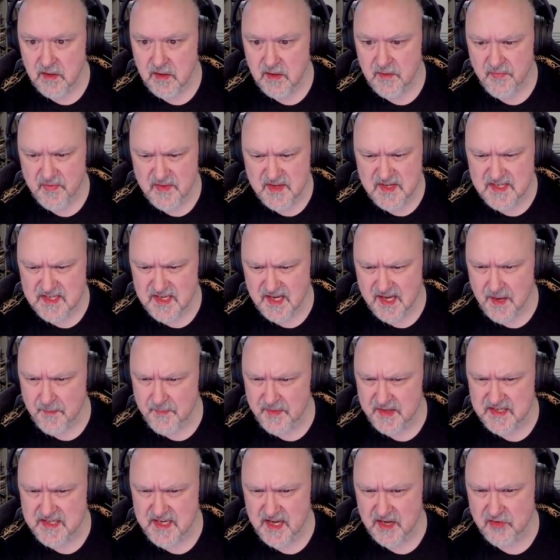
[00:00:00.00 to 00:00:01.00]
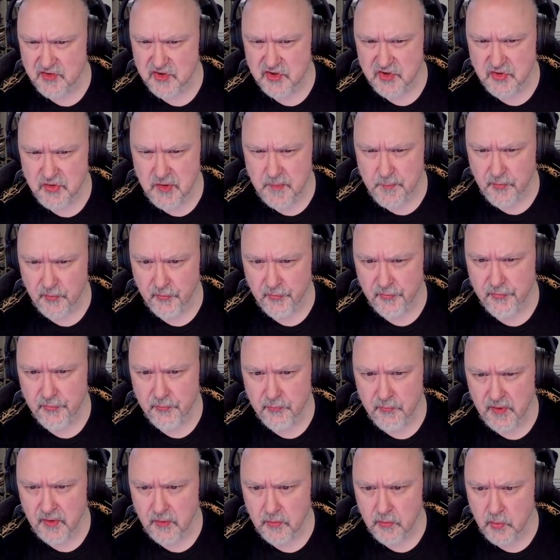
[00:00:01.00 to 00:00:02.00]
These are coming down to triples
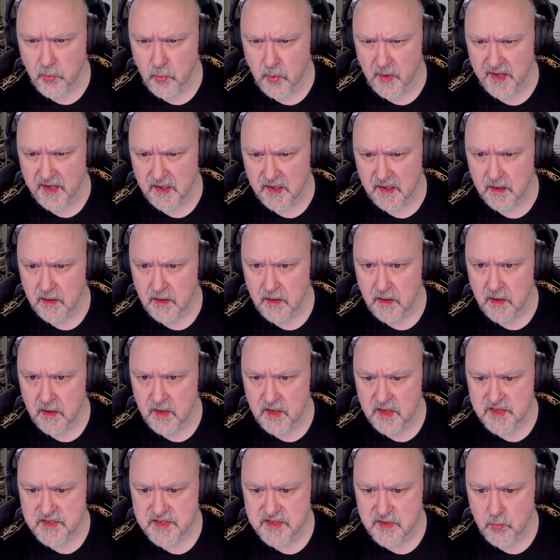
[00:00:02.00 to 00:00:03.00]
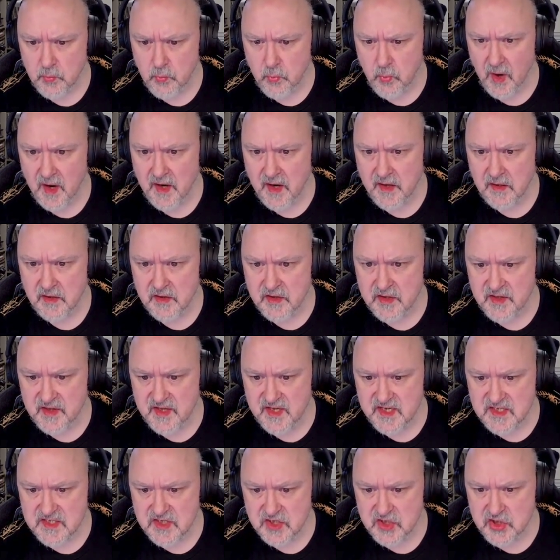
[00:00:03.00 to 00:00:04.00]
real quick. So 1,
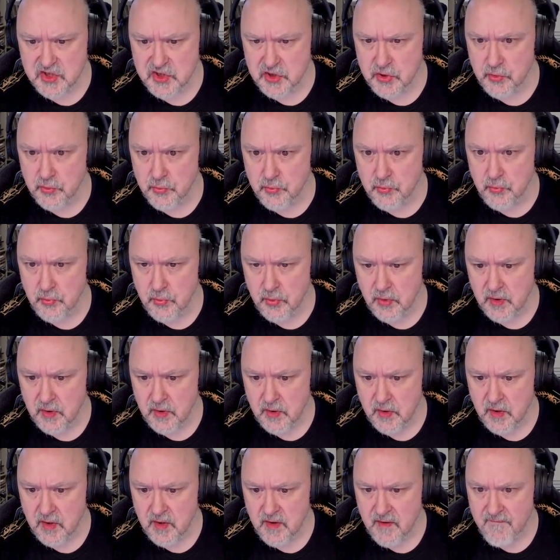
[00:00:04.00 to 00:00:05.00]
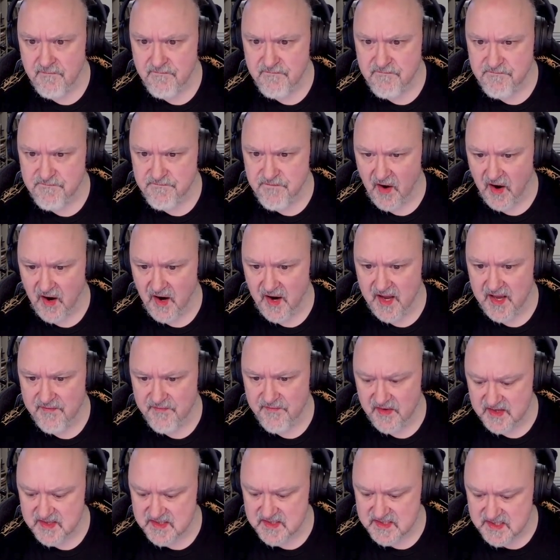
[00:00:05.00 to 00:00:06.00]
these are 2,
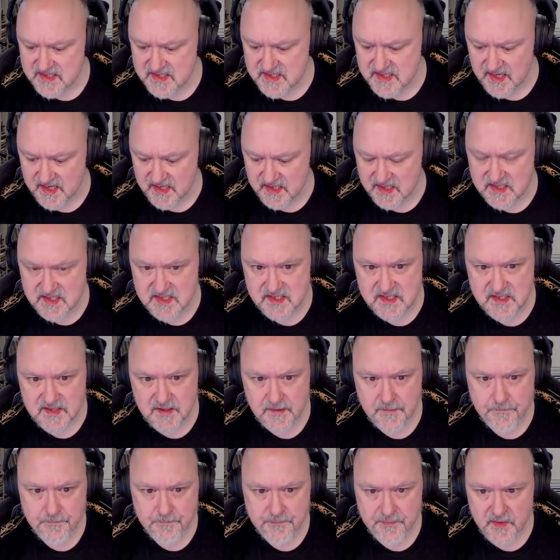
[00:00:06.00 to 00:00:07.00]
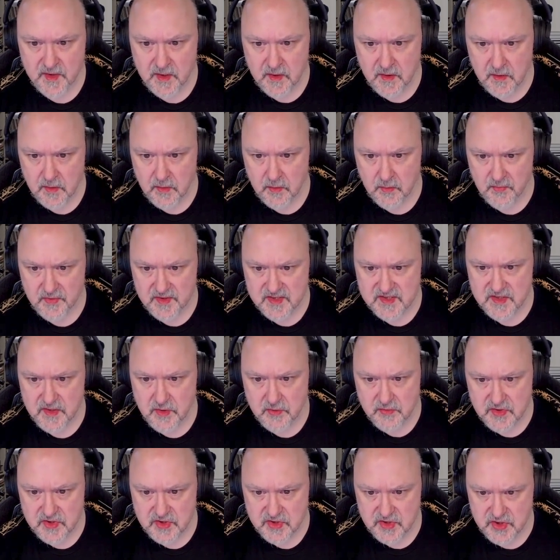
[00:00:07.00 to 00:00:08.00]
5, and 6. Well, there's
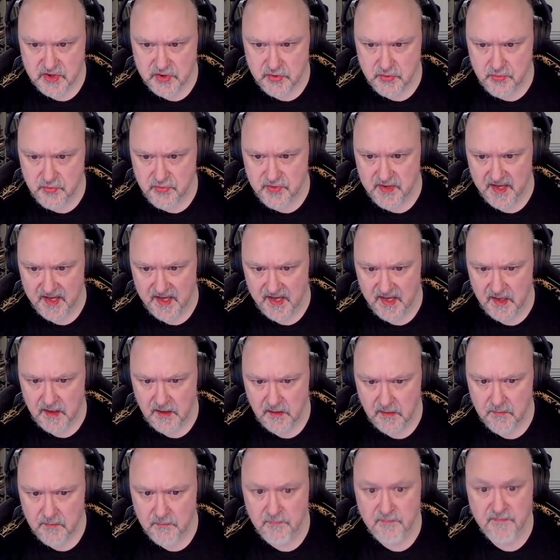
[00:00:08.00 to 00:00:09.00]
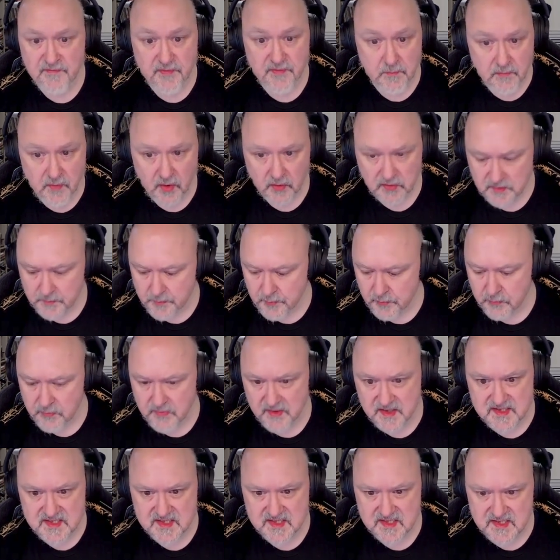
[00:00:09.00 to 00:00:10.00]
no 2 there for multiple
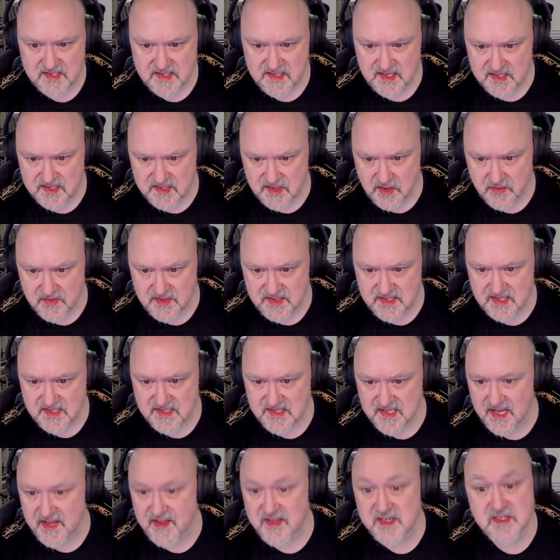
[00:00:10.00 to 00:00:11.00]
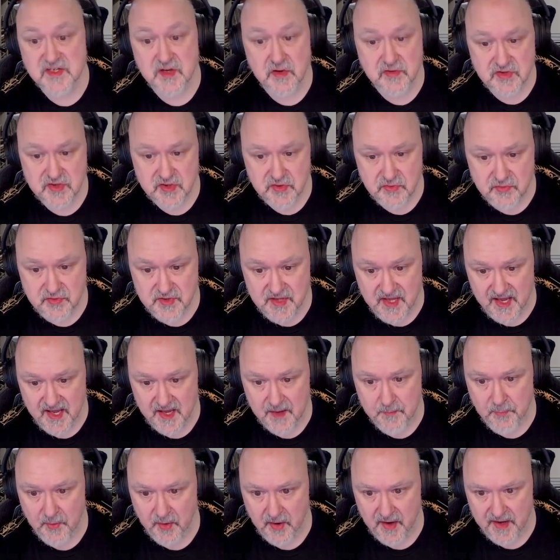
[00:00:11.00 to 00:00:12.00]
reasons. There's no 6 there. There's no 2
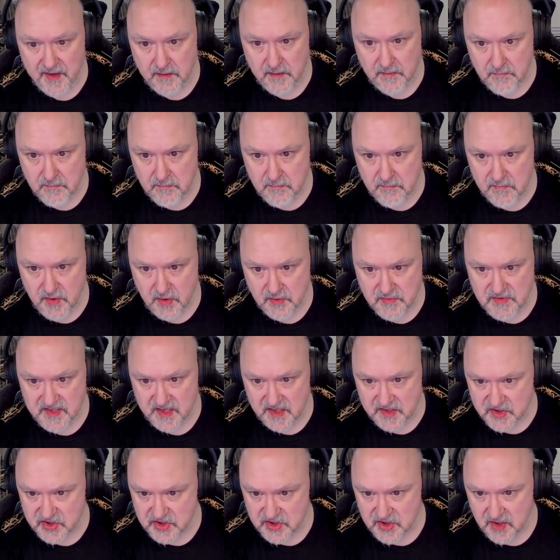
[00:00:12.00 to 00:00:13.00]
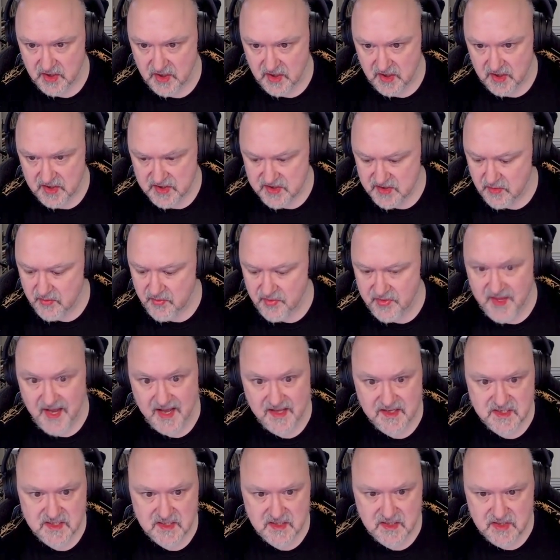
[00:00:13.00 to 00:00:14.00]
there by no touch. So
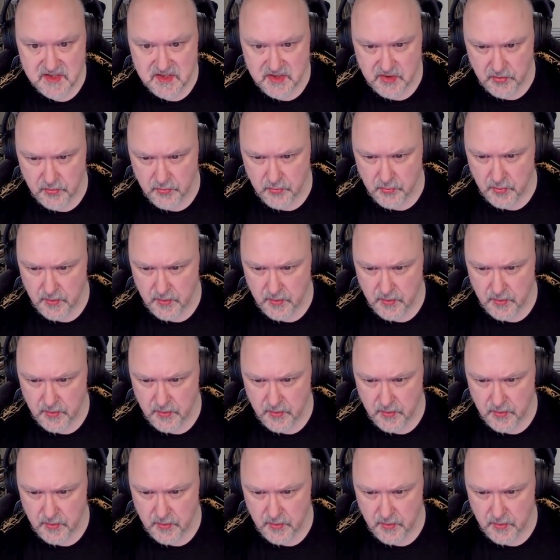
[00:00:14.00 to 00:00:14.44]
that's the 2.